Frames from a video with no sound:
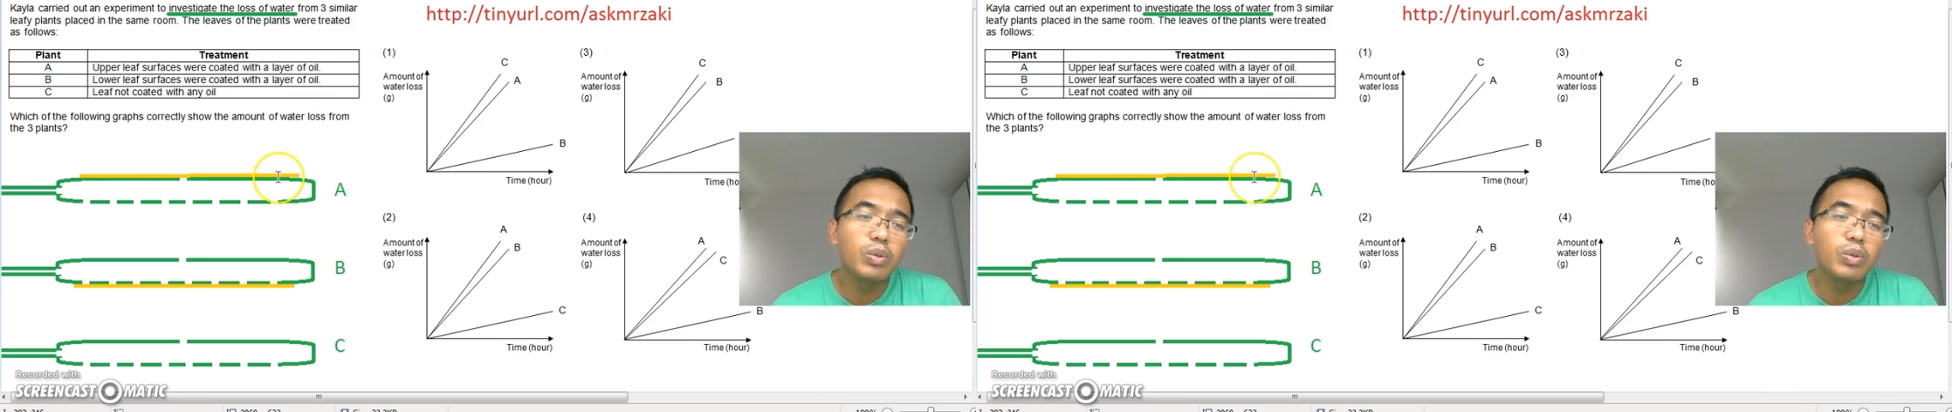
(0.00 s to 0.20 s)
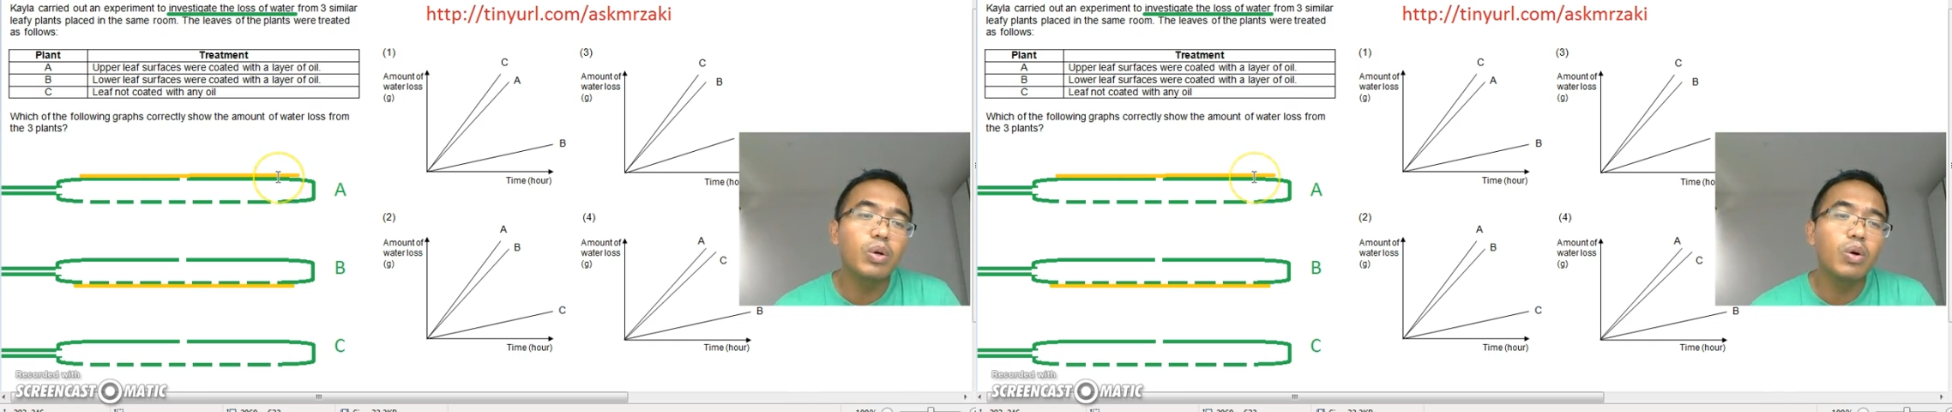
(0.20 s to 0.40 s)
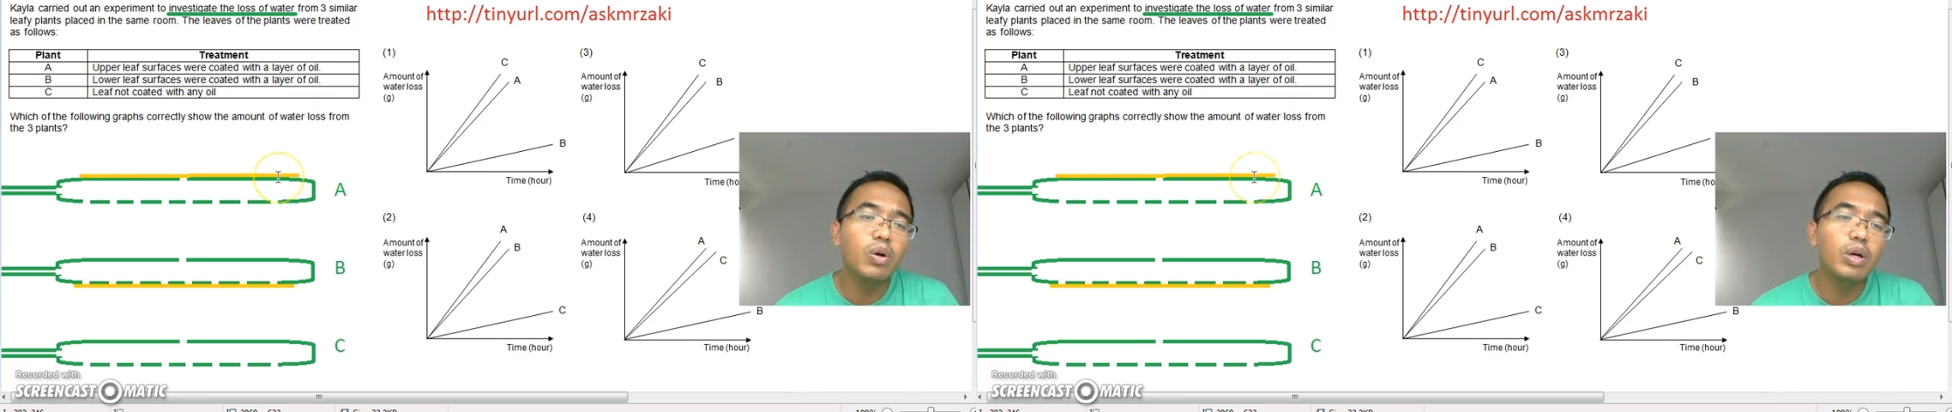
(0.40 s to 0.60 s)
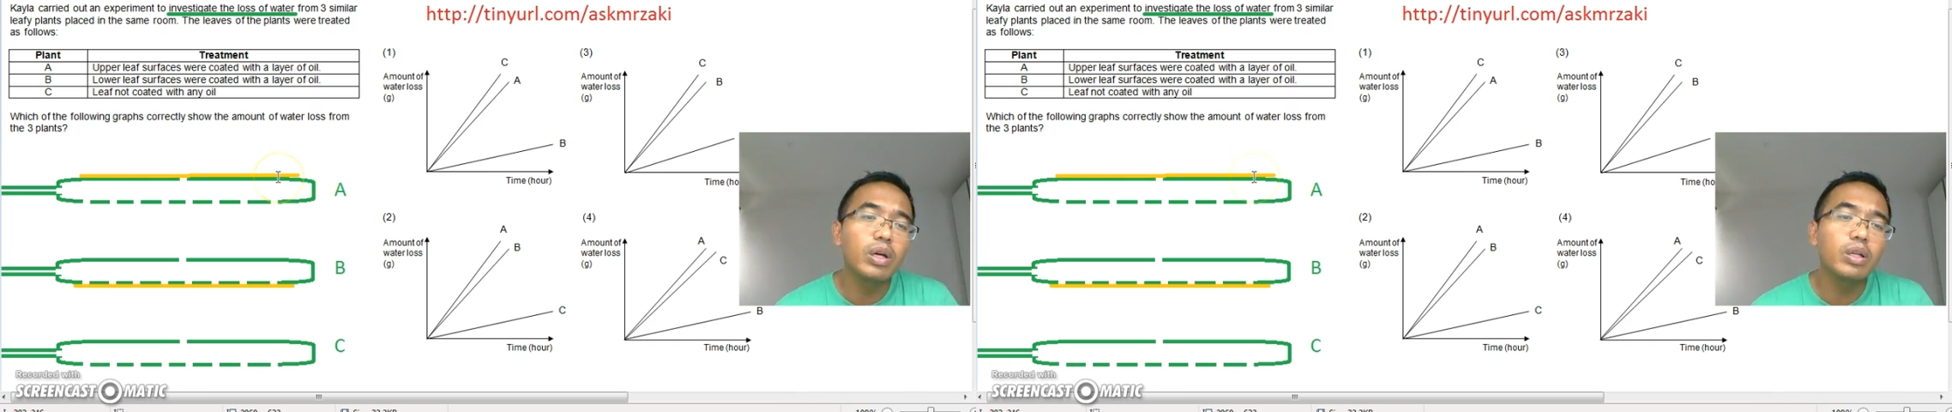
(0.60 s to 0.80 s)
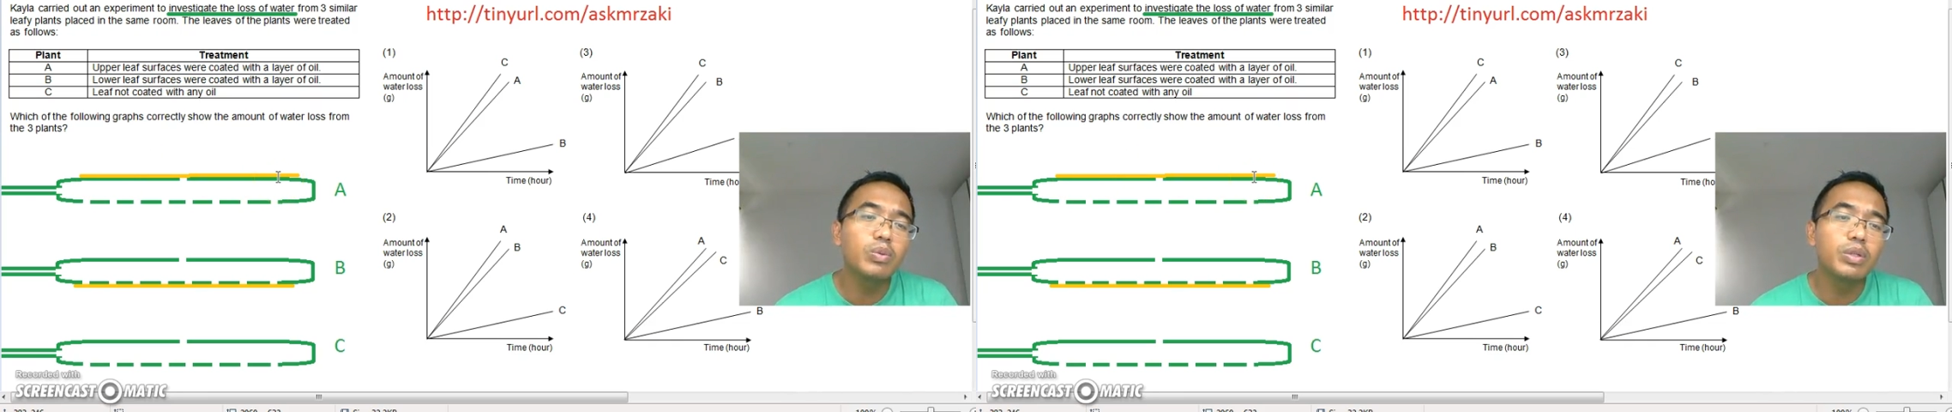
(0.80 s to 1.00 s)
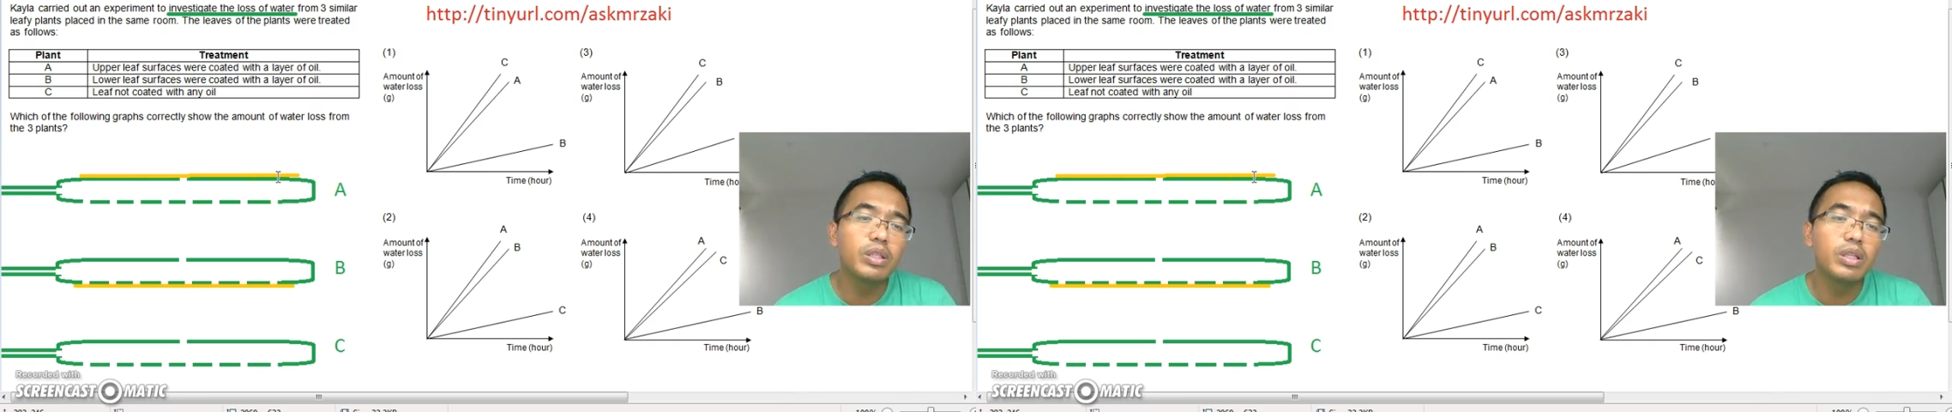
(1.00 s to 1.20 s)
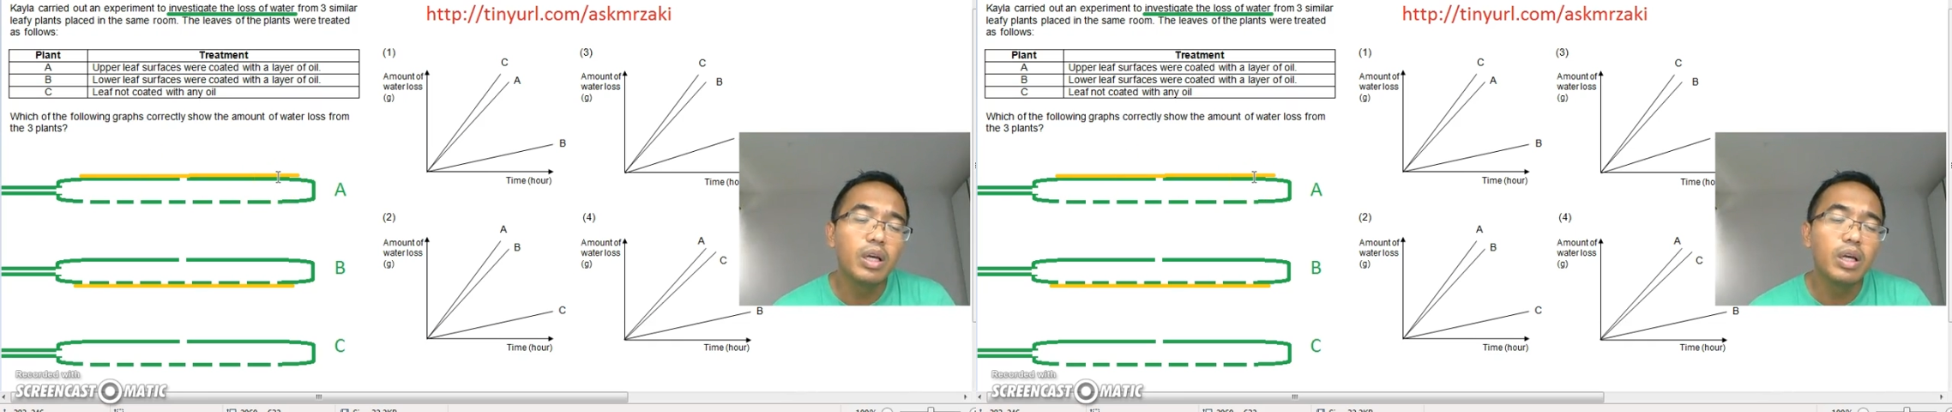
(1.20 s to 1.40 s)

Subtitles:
coat oil with